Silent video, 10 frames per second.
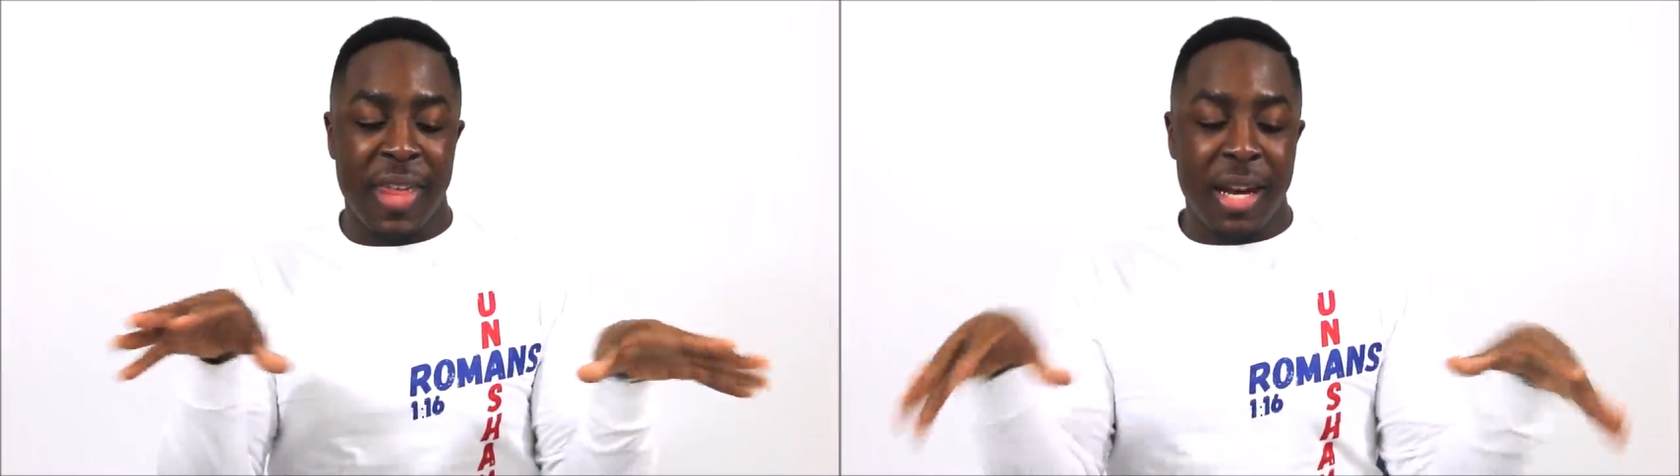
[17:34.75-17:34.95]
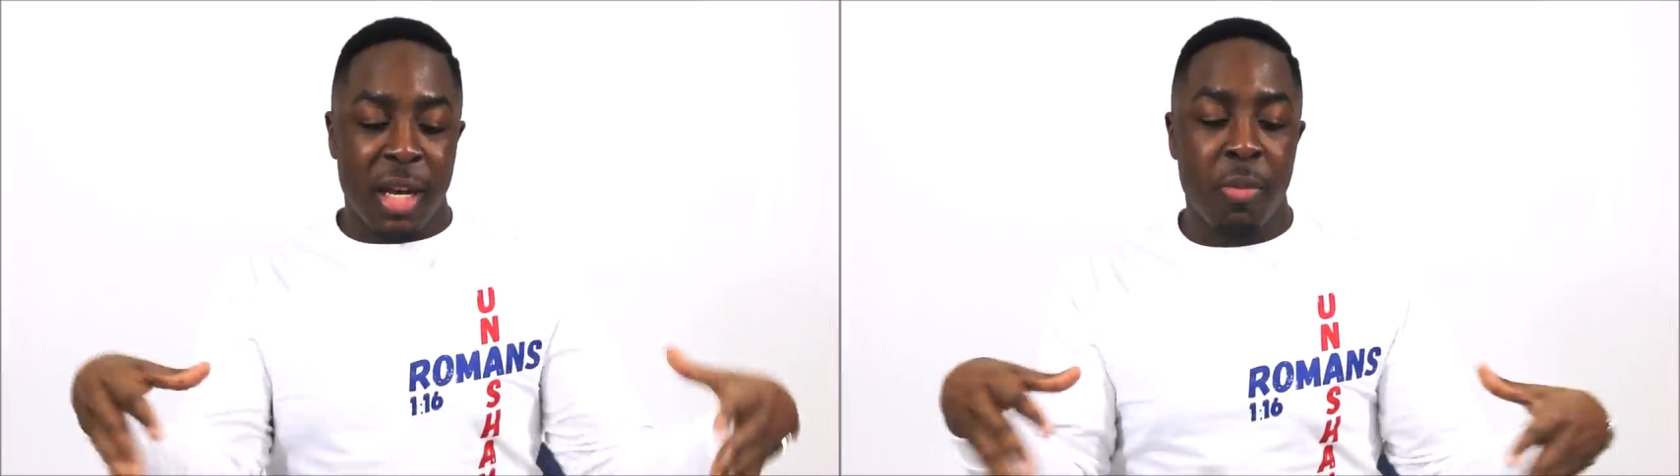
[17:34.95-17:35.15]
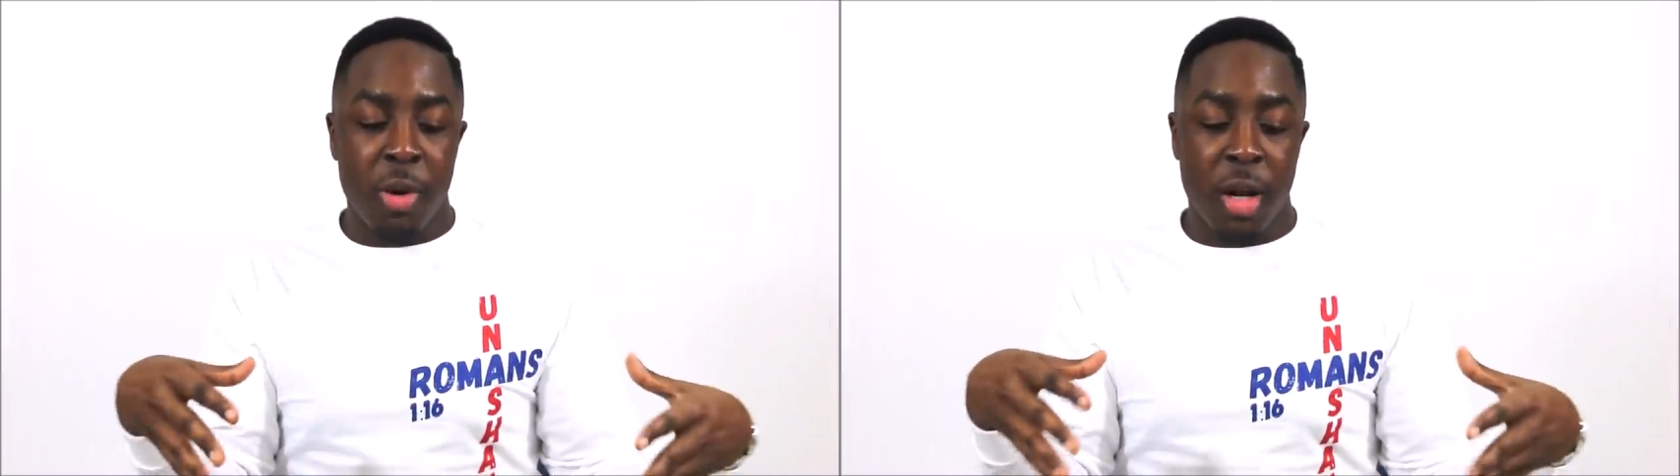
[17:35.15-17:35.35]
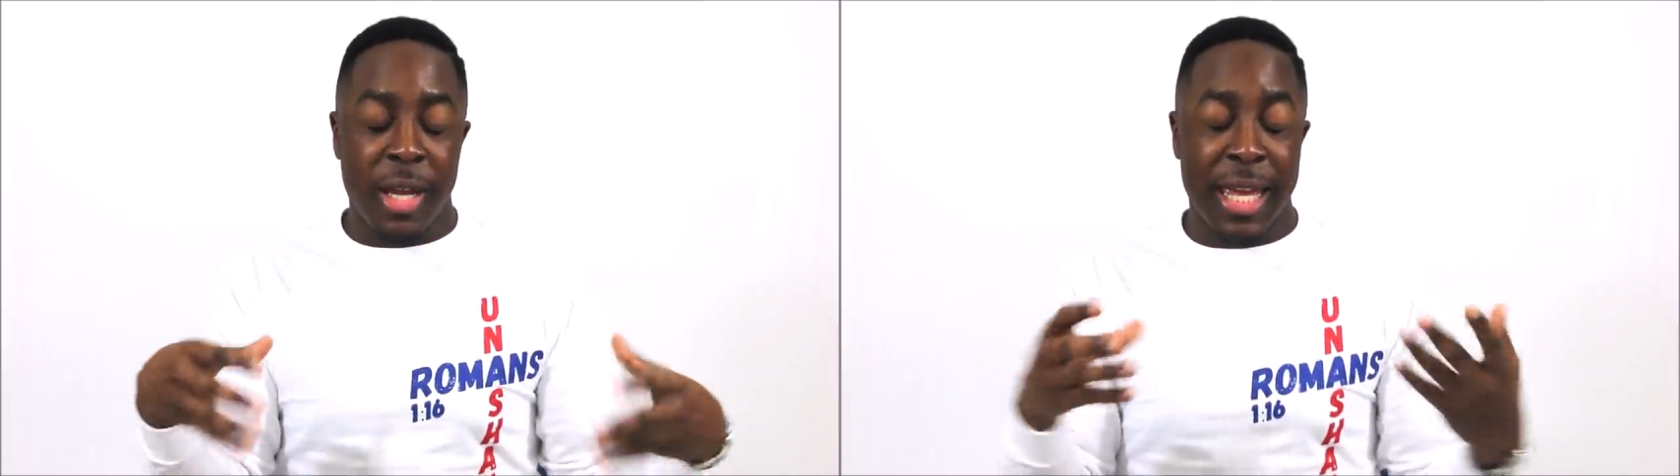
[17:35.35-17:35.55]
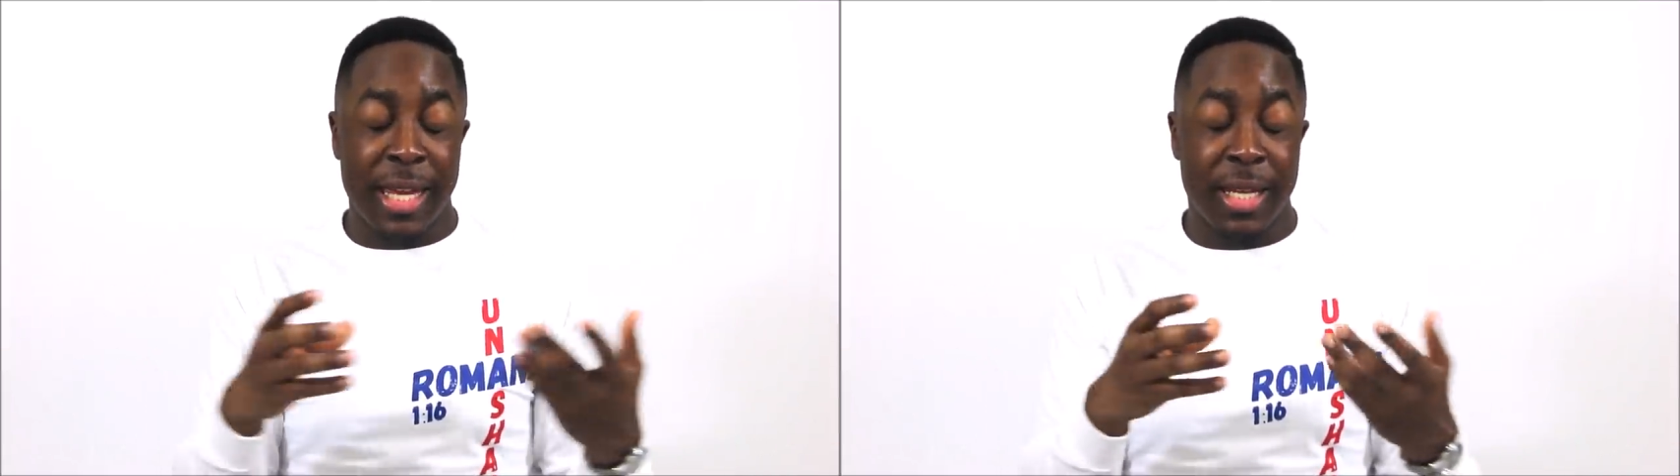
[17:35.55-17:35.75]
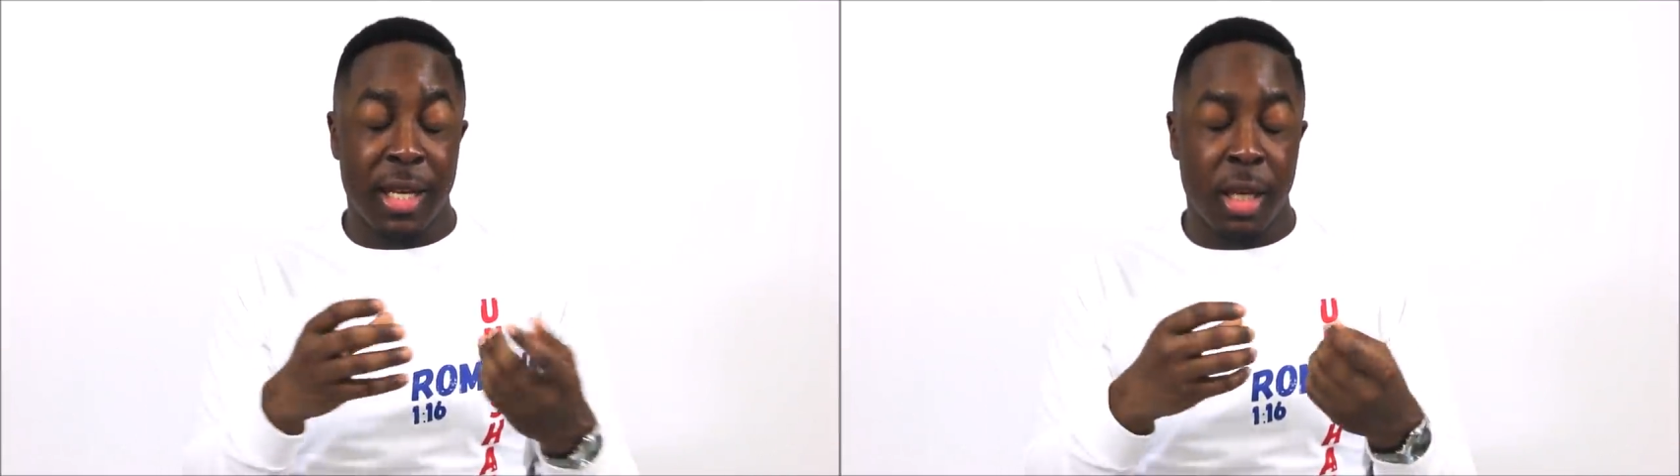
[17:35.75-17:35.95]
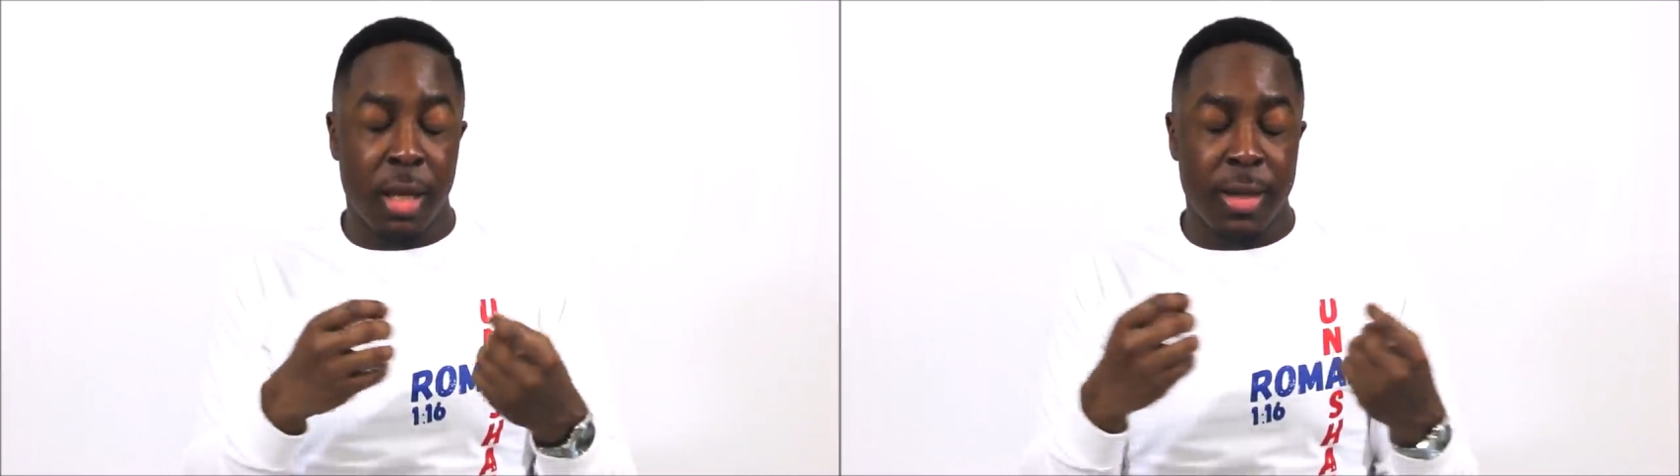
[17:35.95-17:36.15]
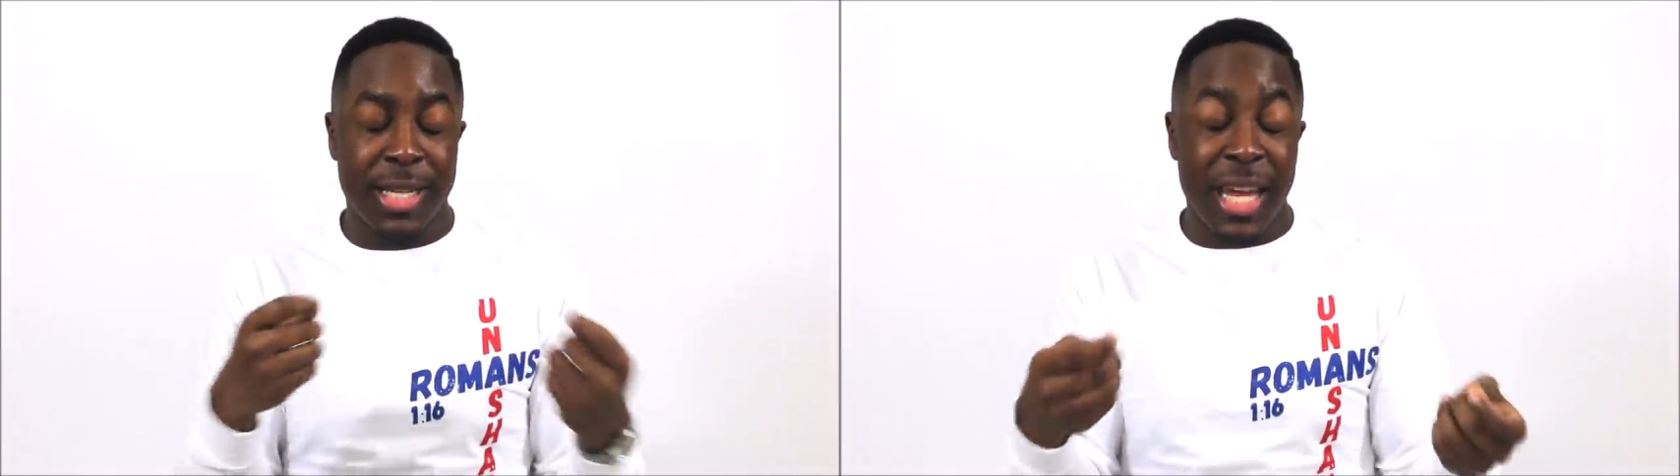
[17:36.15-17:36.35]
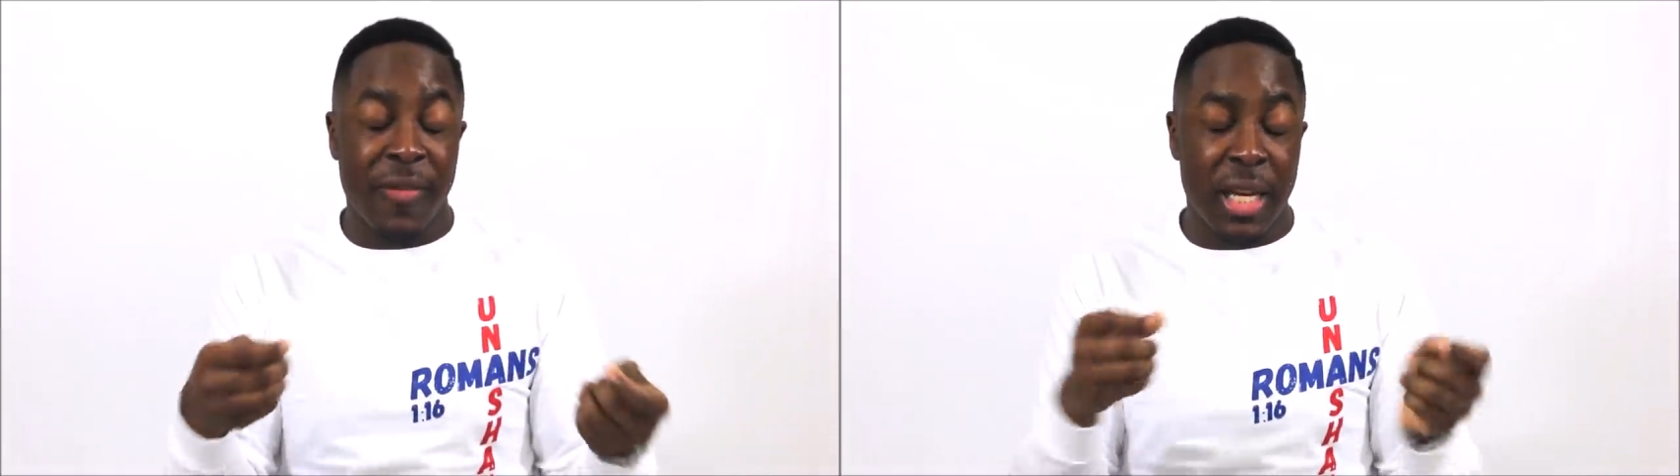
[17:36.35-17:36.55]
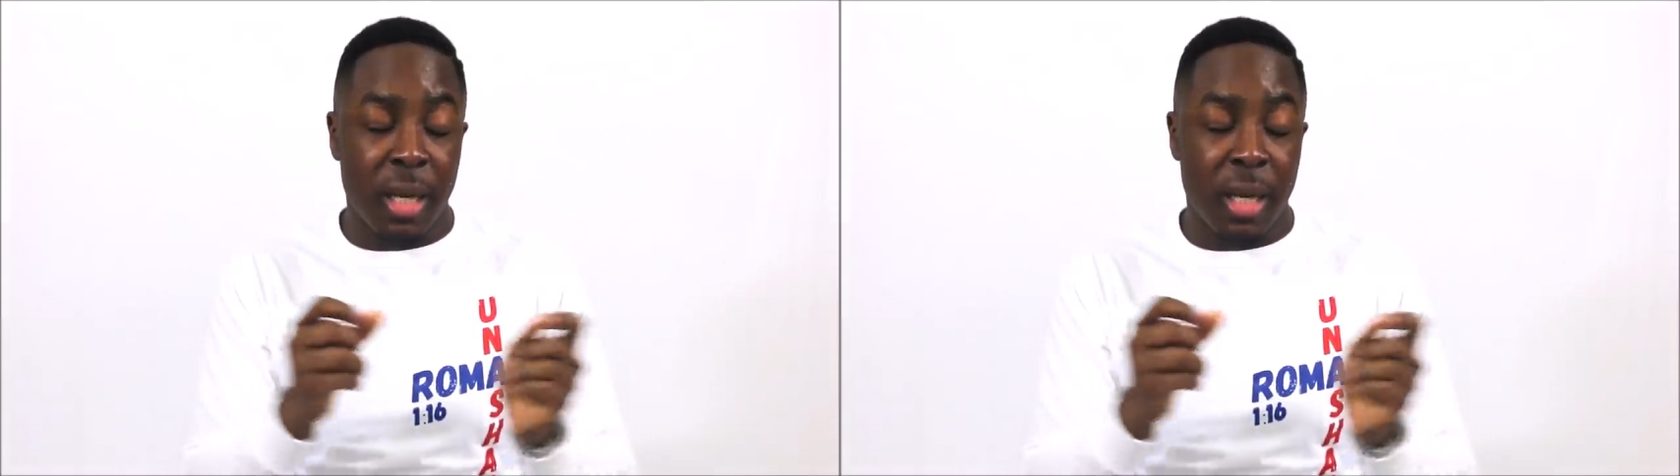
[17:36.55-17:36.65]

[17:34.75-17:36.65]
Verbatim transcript: that number is seven,